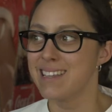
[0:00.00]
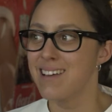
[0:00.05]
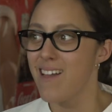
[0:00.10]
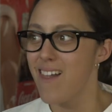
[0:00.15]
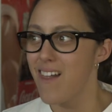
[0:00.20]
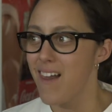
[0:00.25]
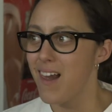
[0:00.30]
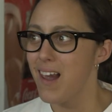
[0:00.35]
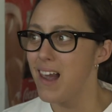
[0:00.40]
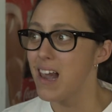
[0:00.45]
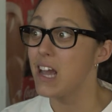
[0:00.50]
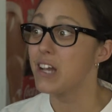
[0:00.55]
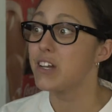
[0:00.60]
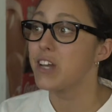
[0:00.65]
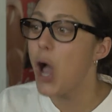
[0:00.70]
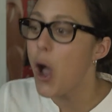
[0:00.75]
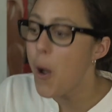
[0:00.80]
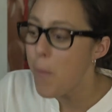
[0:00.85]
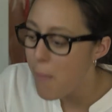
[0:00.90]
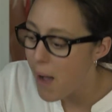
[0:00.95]
And
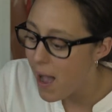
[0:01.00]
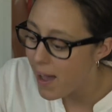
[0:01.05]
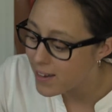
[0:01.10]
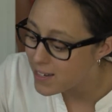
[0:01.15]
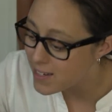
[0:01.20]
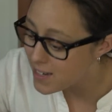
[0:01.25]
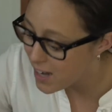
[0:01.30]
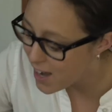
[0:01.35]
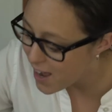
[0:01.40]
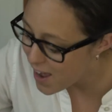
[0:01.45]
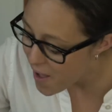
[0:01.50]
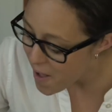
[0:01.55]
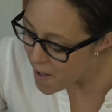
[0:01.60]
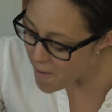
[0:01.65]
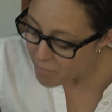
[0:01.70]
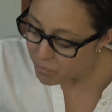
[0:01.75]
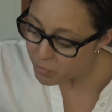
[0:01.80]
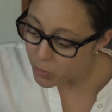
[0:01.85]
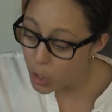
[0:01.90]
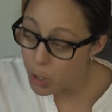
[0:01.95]
no
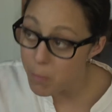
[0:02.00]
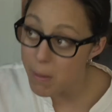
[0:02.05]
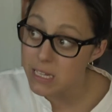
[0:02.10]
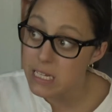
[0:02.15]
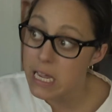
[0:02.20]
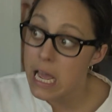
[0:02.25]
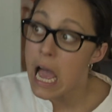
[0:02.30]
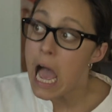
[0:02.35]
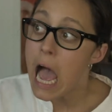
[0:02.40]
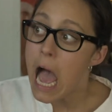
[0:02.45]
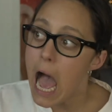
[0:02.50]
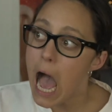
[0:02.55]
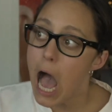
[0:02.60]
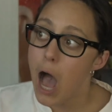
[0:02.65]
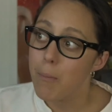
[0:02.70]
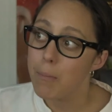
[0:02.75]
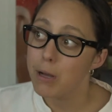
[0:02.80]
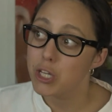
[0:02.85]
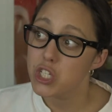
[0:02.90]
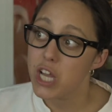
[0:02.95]
matter
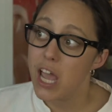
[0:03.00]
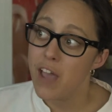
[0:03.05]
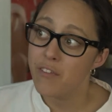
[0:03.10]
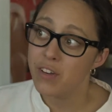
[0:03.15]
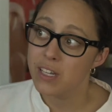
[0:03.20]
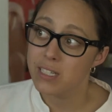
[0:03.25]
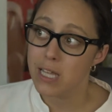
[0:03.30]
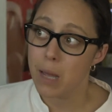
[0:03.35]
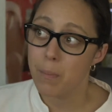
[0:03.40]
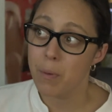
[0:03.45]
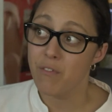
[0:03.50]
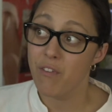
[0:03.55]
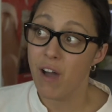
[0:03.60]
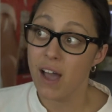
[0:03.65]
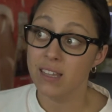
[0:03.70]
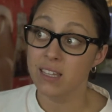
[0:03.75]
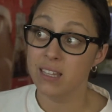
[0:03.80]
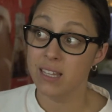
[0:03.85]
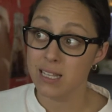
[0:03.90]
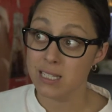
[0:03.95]
how much evidence I
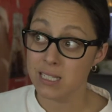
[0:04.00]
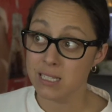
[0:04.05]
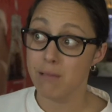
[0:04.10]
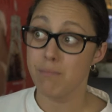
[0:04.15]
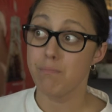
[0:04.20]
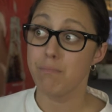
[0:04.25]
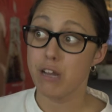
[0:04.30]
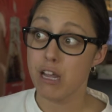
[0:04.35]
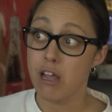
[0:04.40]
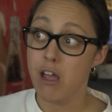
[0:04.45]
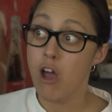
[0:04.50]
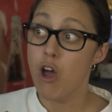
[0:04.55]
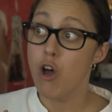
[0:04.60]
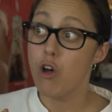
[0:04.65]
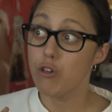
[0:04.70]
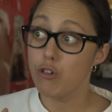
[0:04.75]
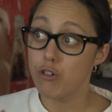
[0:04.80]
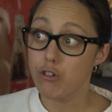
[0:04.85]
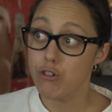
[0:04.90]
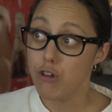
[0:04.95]
provide, there's simply
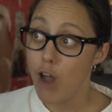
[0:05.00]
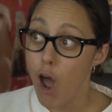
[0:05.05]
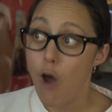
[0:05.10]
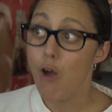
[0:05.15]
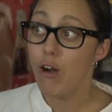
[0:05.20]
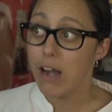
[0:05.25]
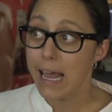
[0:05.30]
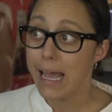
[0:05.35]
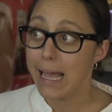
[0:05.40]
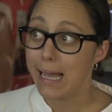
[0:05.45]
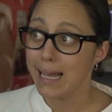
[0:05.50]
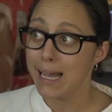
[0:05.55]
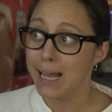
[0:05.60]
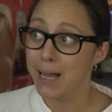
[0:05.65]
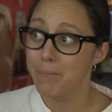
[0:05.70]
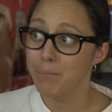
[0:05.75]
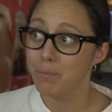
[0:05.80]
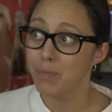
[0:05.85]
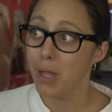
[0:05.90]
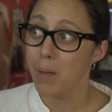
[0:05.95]
no link
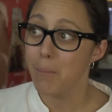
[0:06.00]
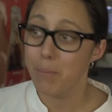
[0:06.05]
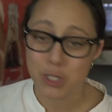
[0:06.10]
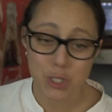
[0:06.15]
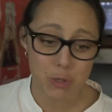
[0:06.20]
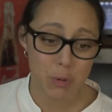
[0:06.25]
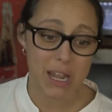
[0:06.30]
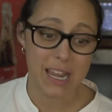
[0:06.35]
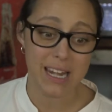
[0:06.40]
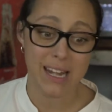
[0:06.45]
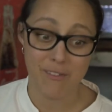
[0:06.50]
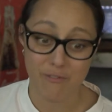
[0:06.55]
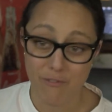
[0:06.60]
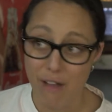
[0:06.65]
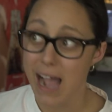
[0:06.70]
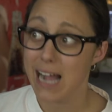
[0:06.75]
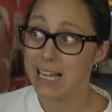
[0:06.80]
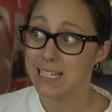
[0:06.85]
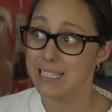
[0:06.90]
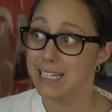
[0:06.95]
between
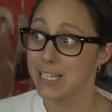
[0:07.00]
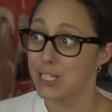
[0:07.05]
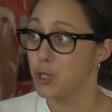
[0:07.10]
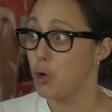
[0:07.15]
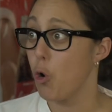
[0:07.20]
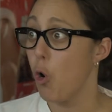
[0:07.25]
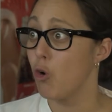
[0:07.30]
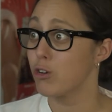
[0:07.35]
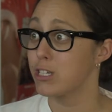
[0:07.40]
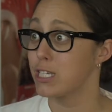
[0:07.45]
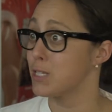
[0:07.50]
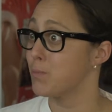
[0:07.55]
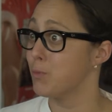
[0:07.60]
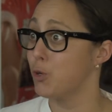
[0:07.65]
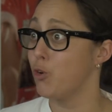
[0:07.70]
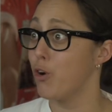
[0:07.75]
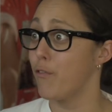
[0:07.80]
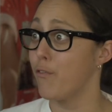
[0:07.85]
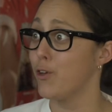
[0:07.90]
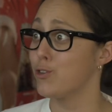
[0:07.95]
vaccines and autism.
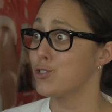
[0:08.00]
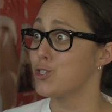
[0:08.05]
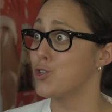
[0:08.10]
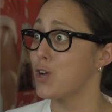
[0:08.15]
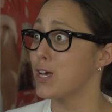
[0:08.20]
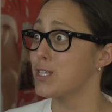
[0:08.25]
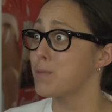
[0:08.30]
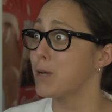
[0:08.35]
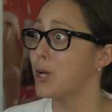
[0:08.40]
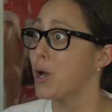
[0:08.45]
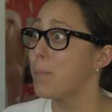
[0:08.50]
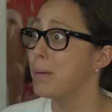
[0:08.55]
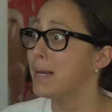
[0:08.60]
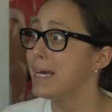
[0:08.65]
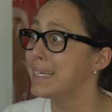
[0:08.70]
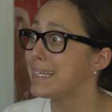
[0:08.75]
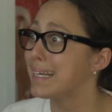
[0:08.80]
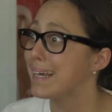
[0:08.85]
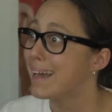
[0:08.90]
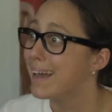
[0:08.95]
You refuse to trust me
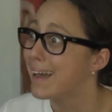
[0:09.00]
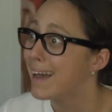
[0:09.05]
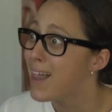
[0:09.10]
completely.